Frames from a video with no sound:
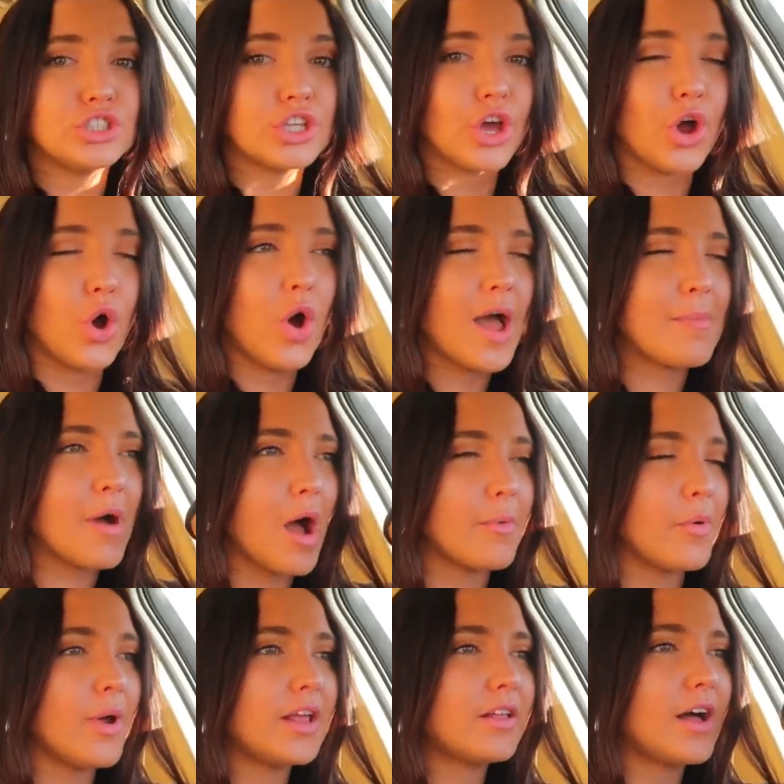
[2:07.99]
So I'm on
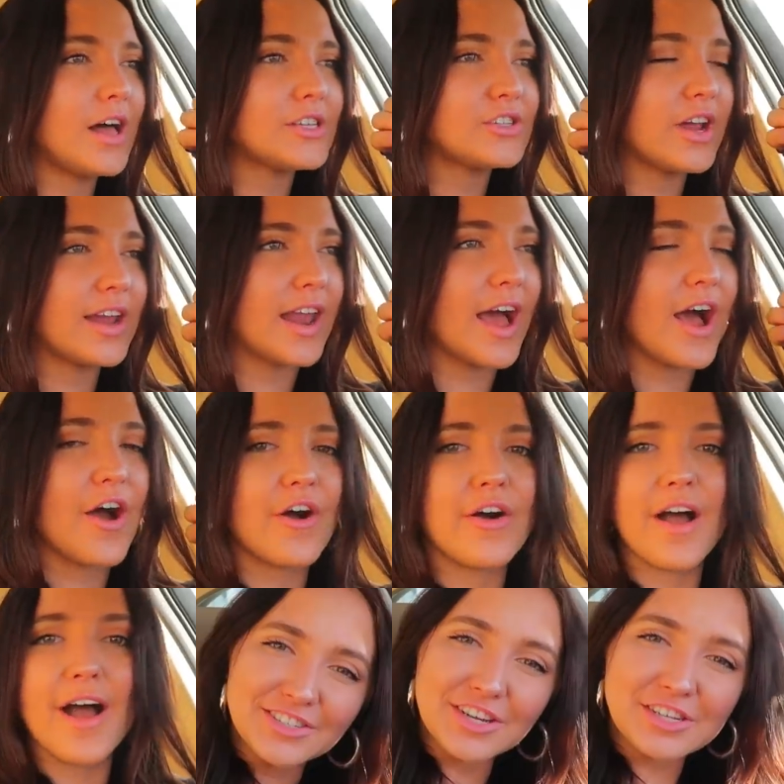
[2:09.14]
my way to class right
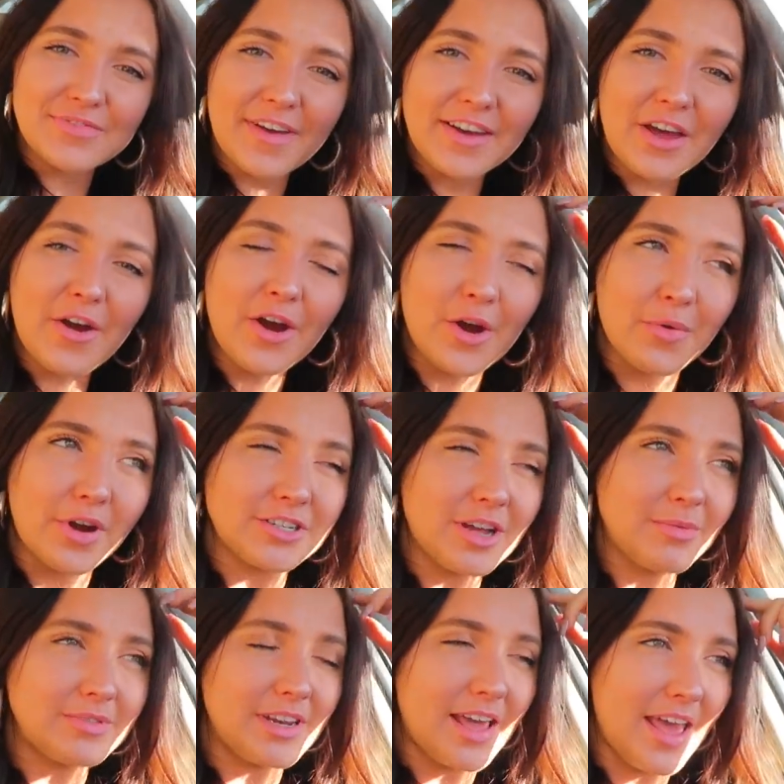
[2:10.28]
now. Just found out our
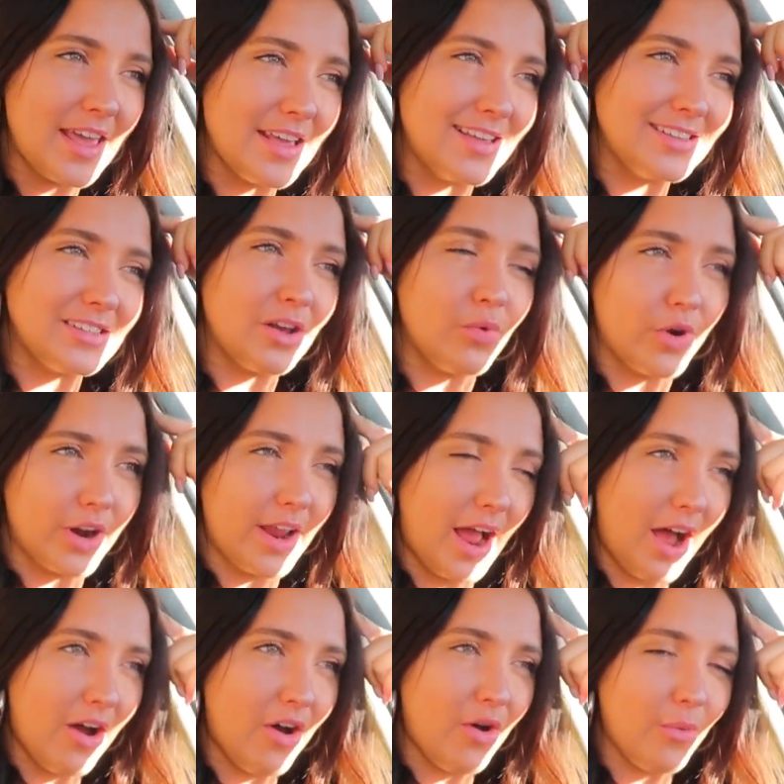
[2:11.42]
workshop today is a
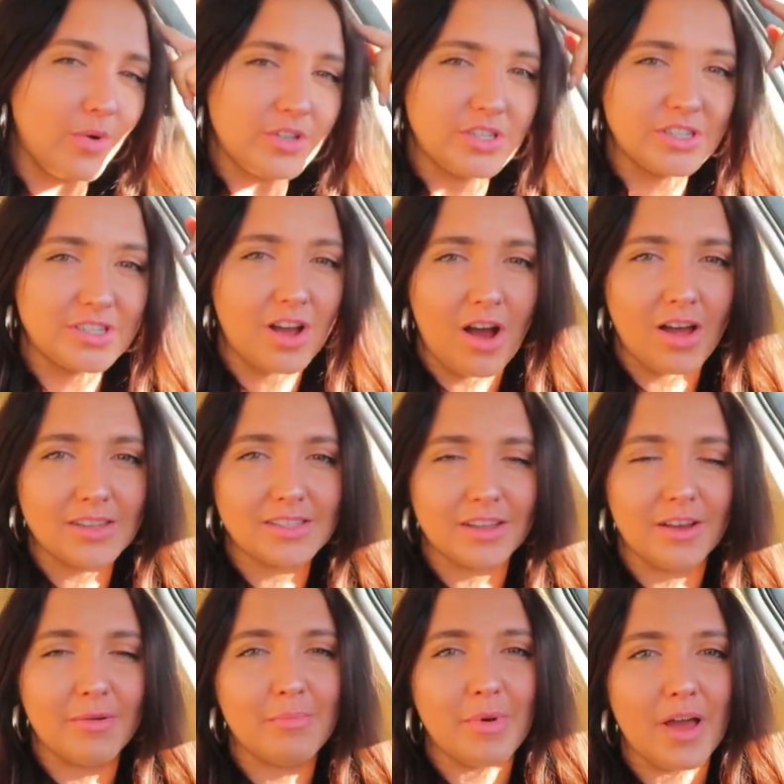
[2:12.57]
workout, which is
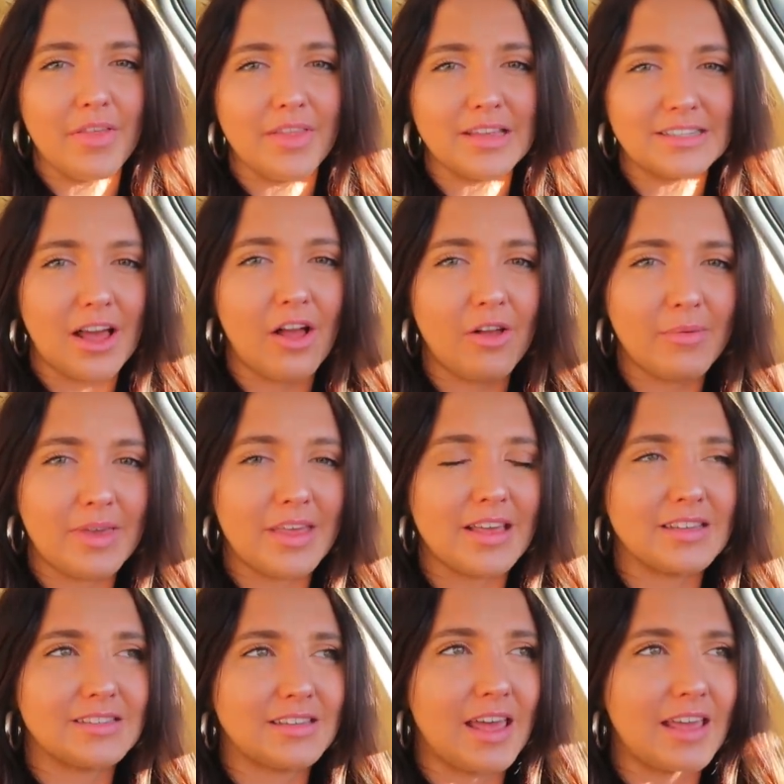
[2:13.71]
awesome, but they tell me
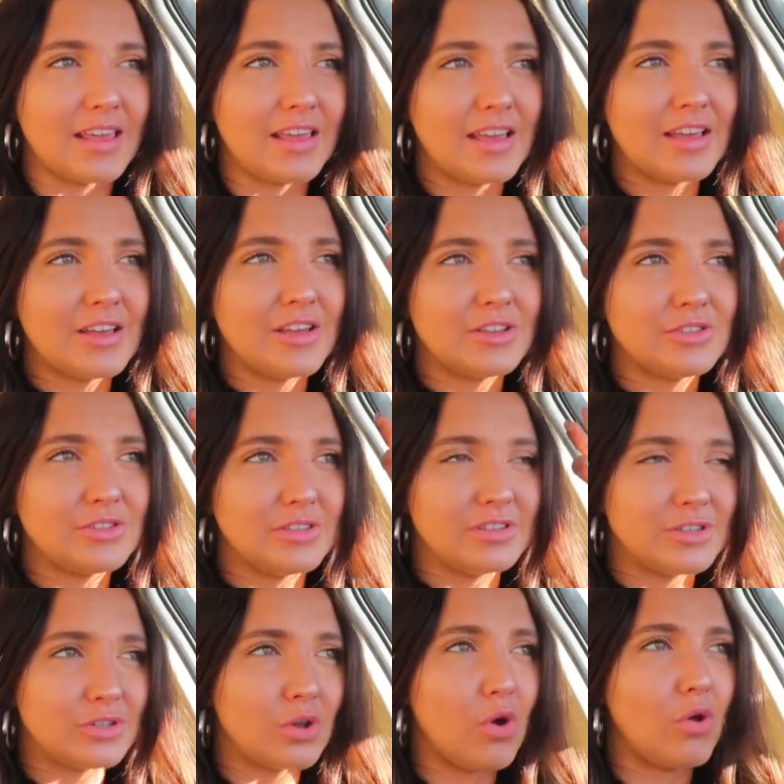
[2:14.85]
it's like
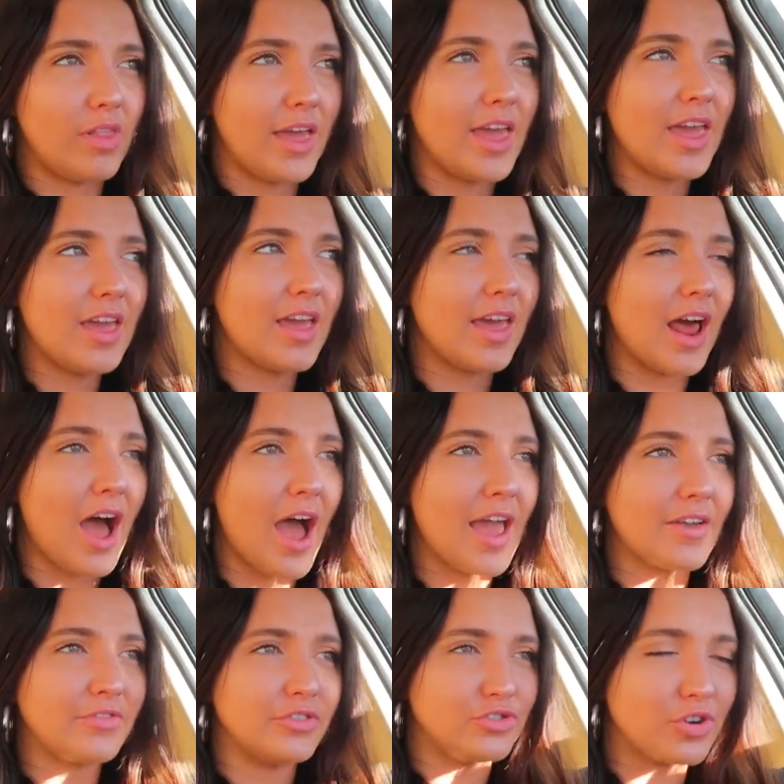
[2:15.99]
it's so late and I
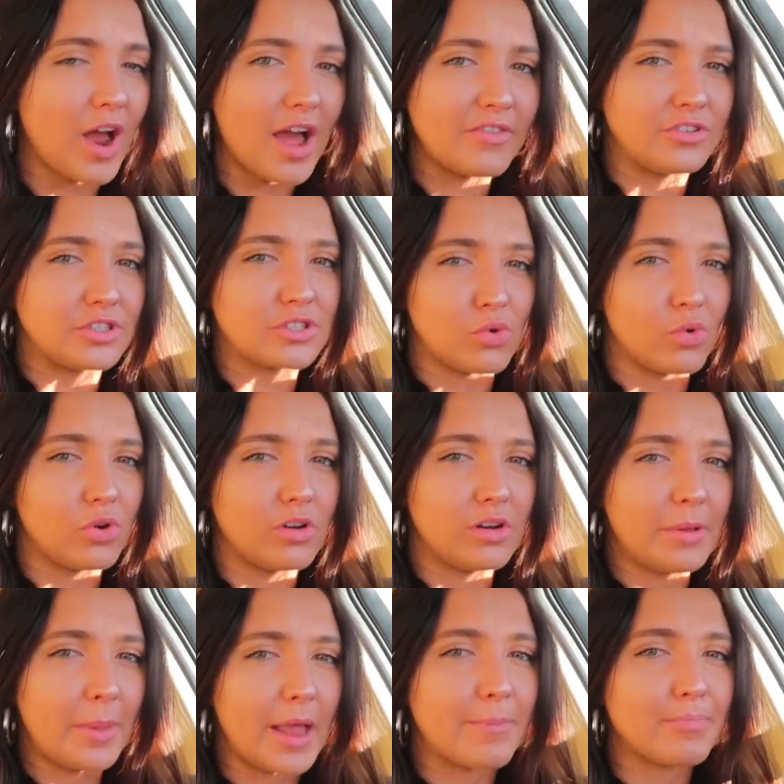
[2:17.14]
have to drive to
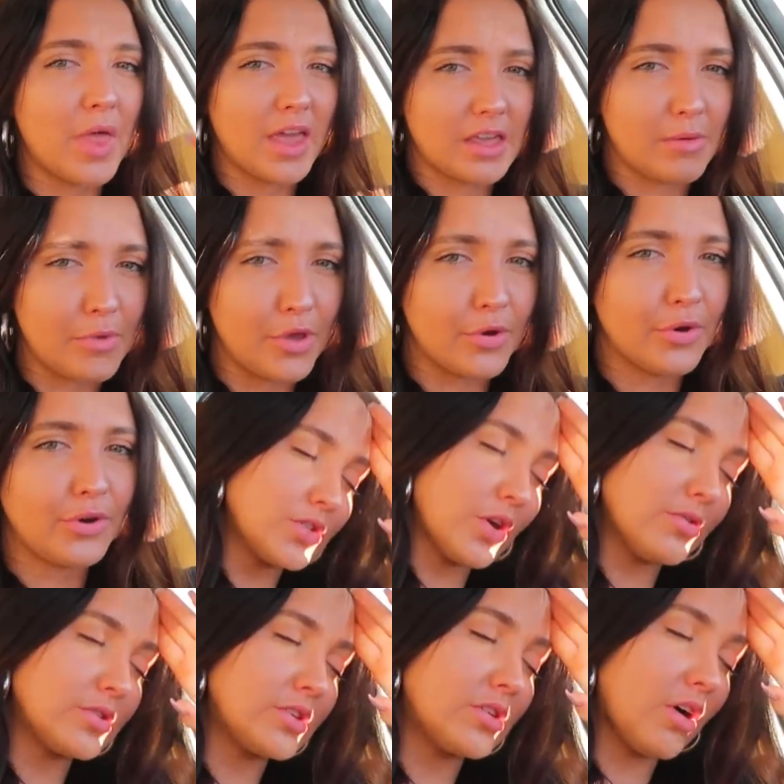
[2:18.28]
school, like I commute. So
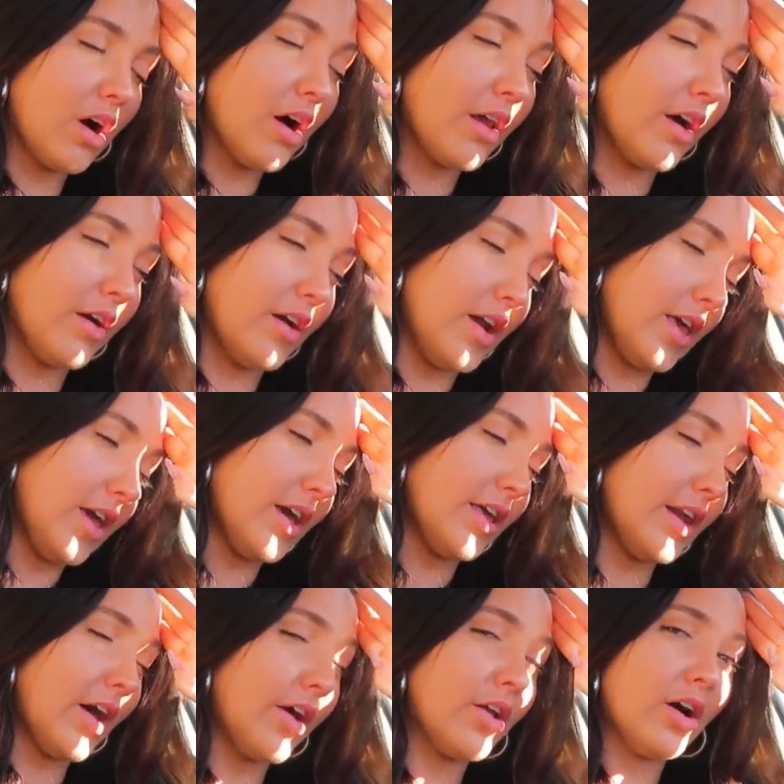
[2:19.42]
I was gone already
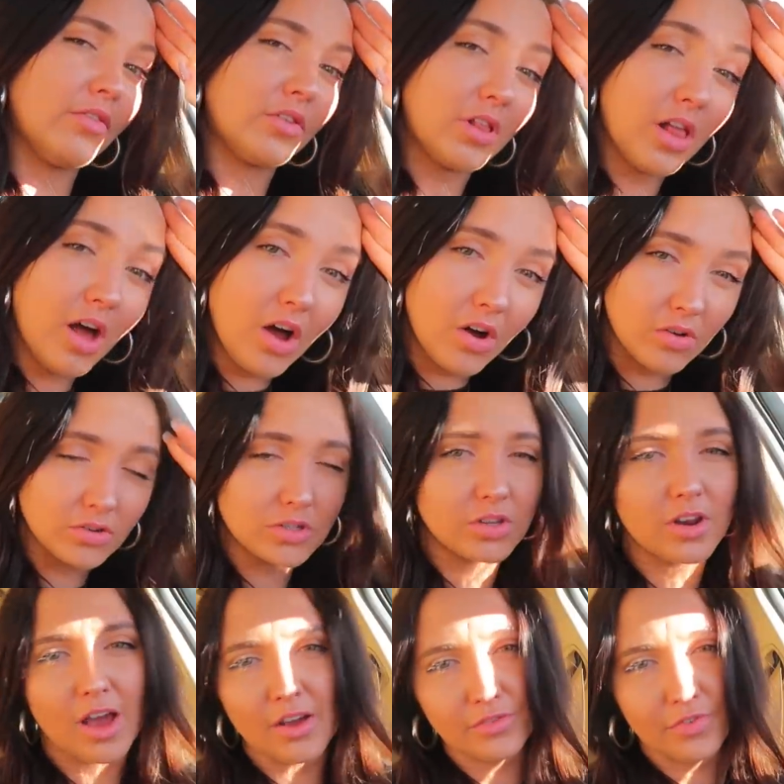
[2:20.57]
and now I don't have clothes,
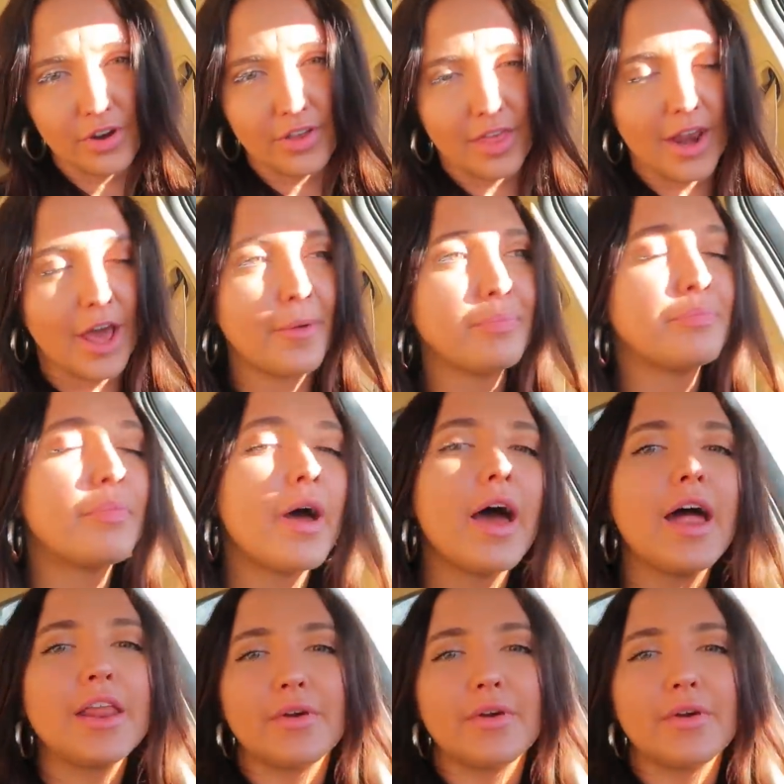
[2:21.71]
so now I have to figure that out. But